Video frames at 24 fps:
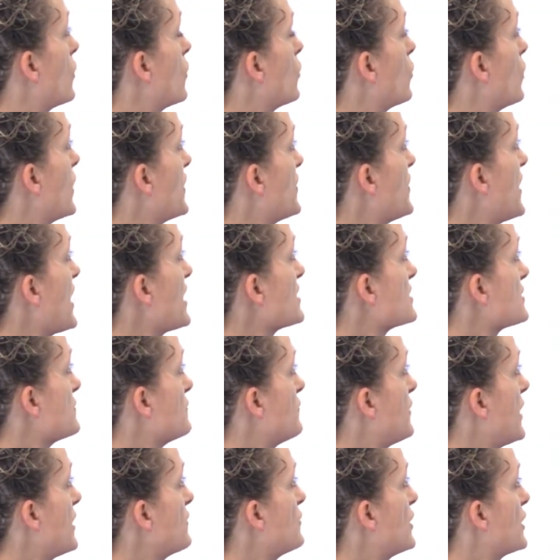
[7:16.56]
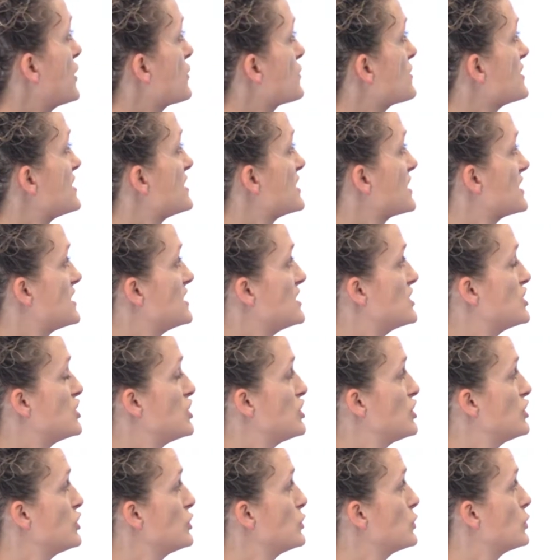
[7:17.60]

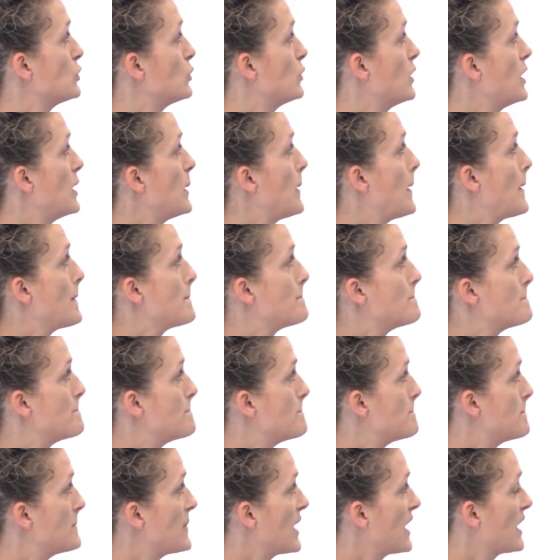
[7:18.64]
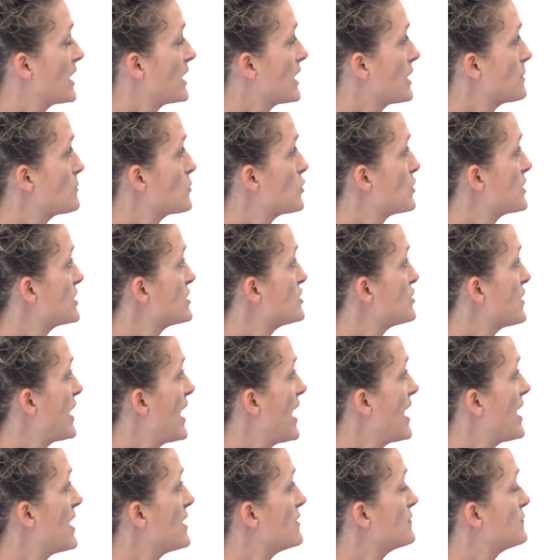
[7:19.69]
1,562 and I'm going to
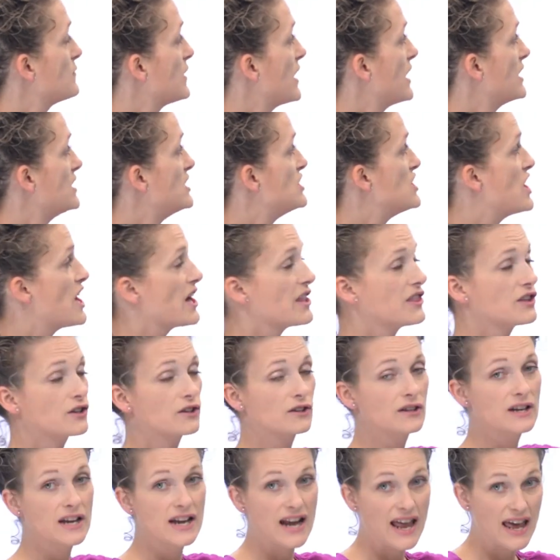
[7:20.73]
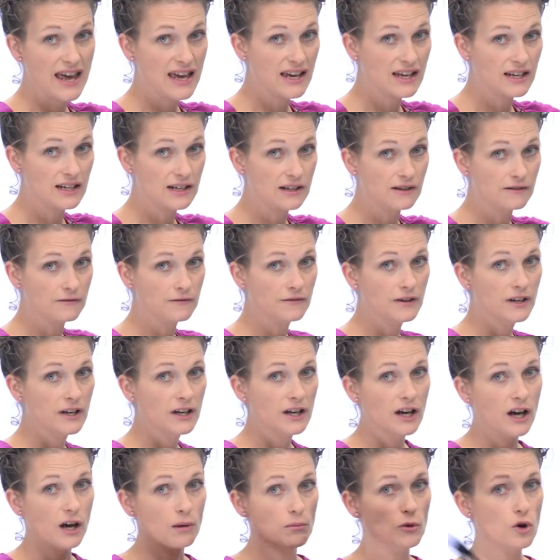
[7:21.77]
have another negative,
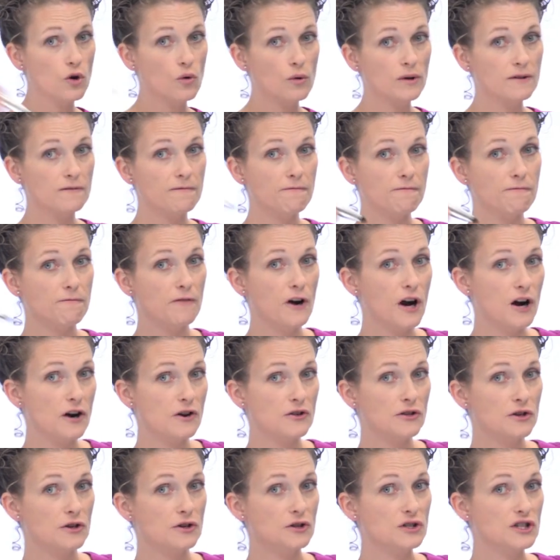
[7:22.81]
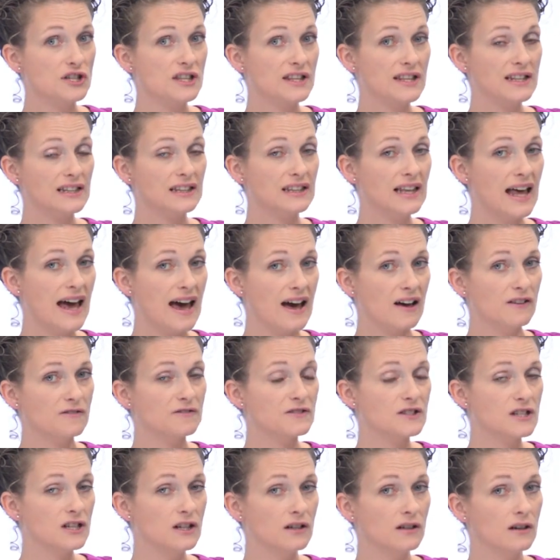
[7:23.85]
I'm going farther to the
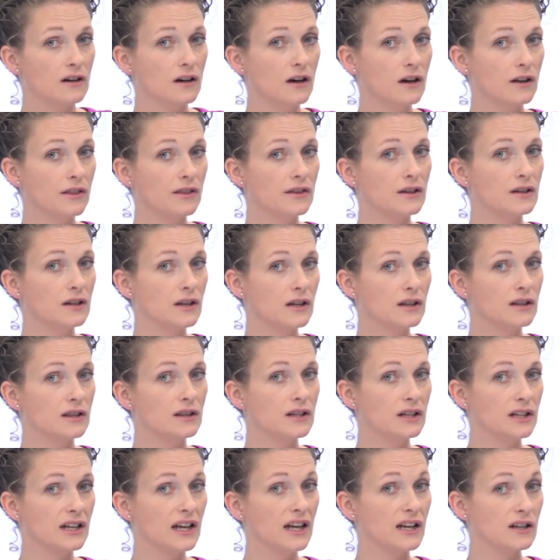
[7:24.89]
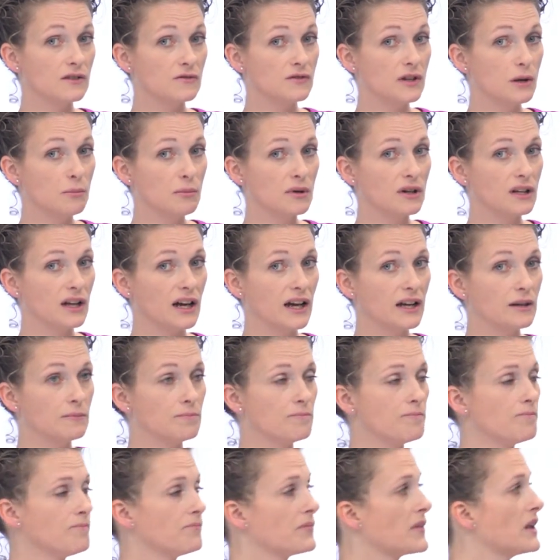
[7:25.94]
left on the negative number line.
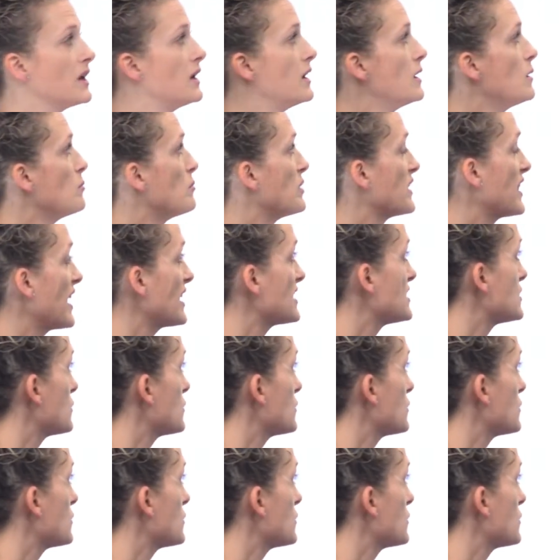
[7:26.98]
But that's